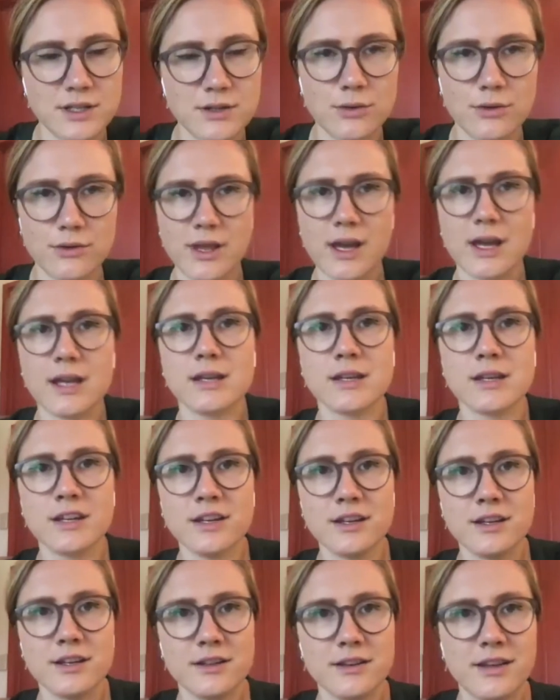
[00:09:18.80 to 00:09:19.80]
all that
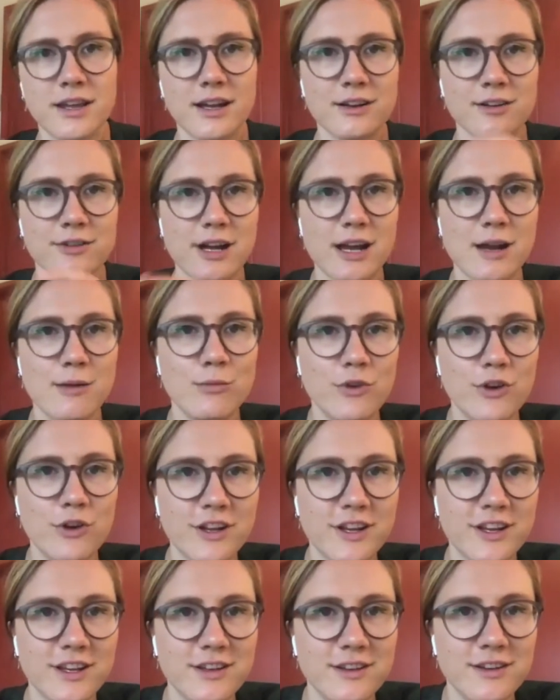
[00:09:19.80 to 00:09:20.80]

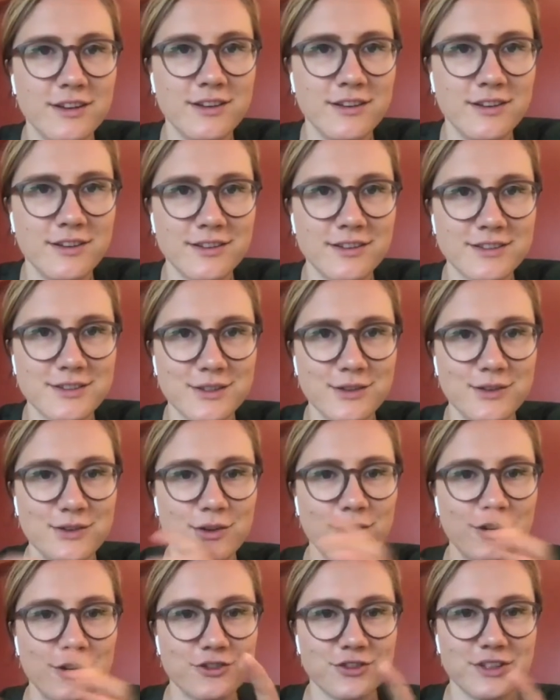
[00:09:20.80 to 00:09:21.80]
groundwork in sort of
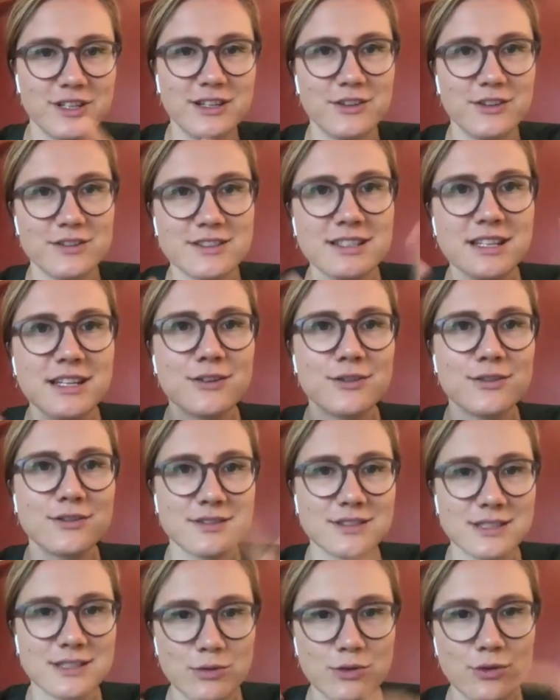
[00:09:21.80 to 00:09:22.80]
nurturing those skills
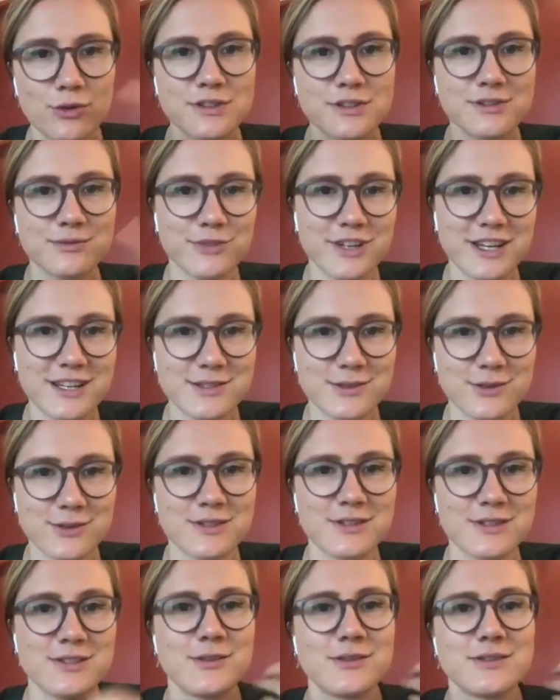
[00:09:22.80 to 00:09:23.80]
and supports and
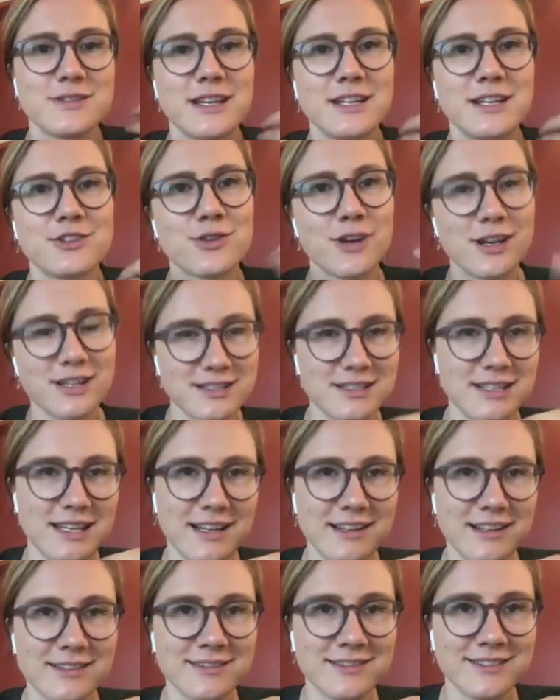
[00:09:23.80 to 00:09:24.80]
resources. Yes. So it's like
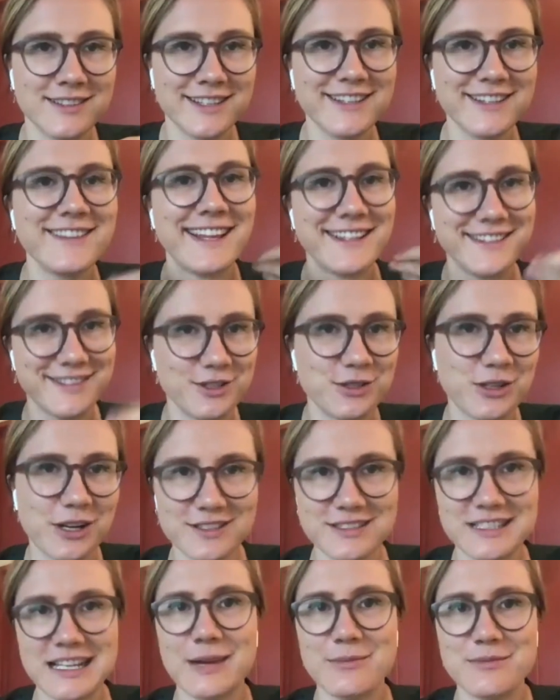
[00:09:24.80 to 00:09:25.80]
trusting. That's the
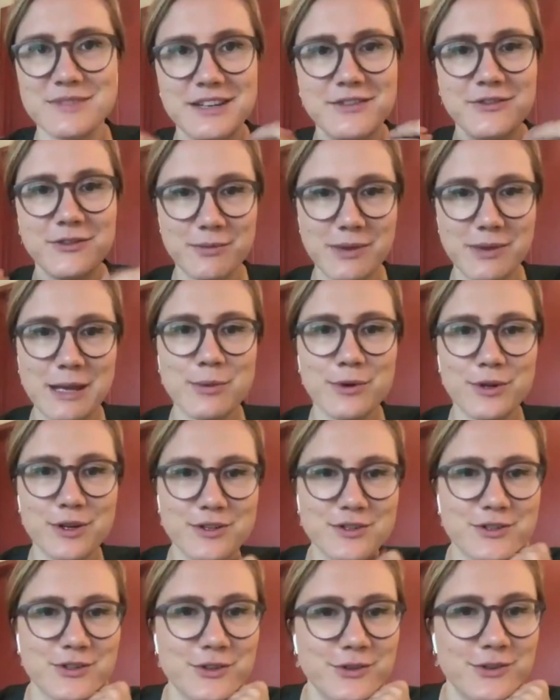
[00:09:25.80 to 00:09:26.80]
trust comes in for people to
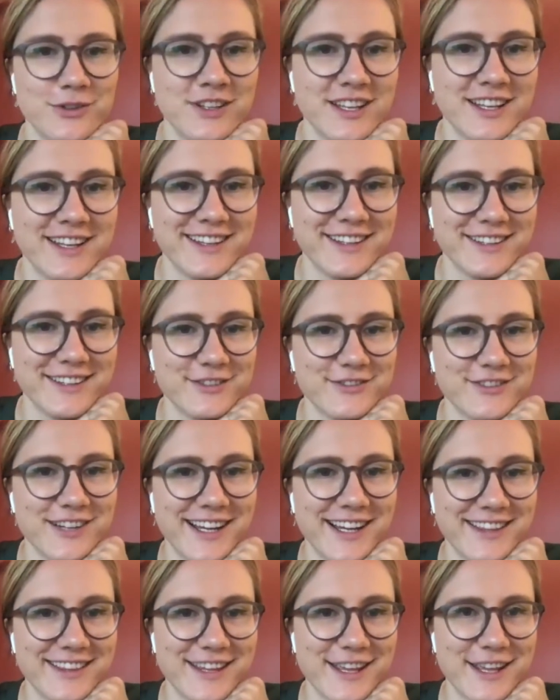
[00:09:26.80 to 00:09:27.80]
do the
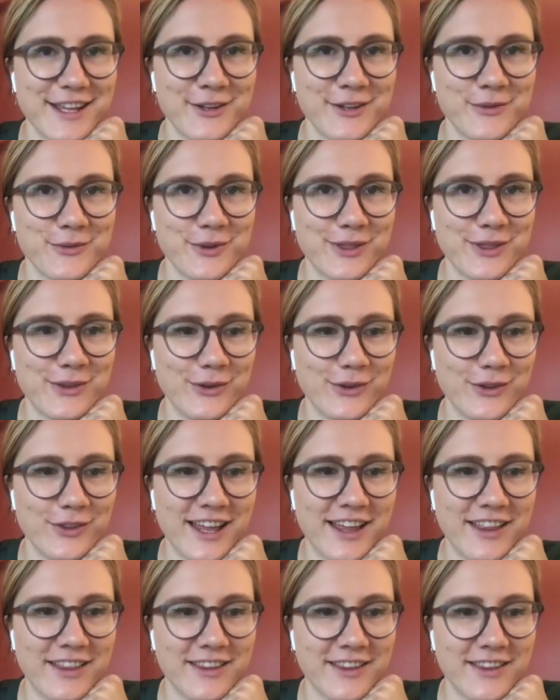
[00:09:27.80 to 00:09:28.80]
right thing with all
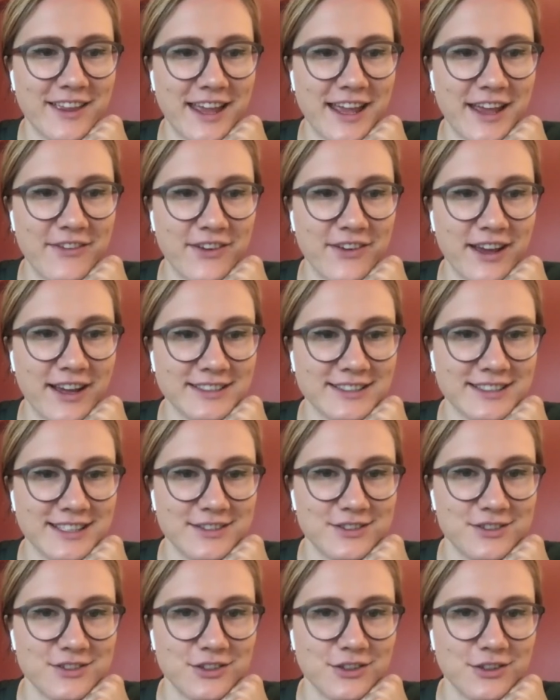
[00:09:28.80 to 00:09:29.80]
that they have
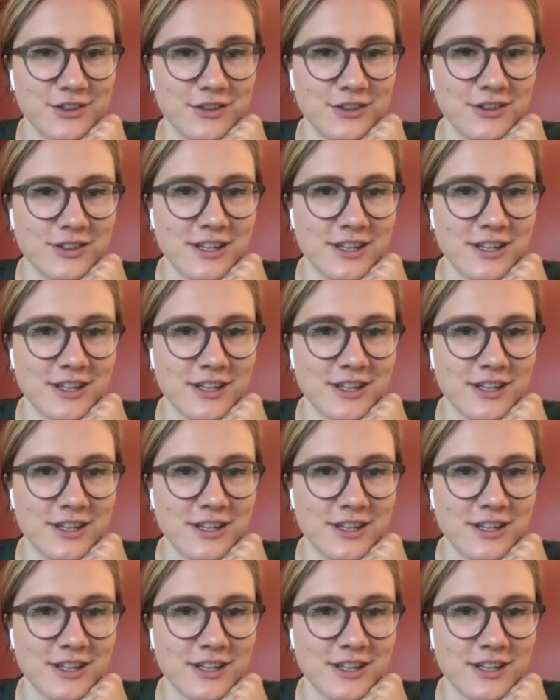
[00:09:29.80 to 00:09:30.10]
access to.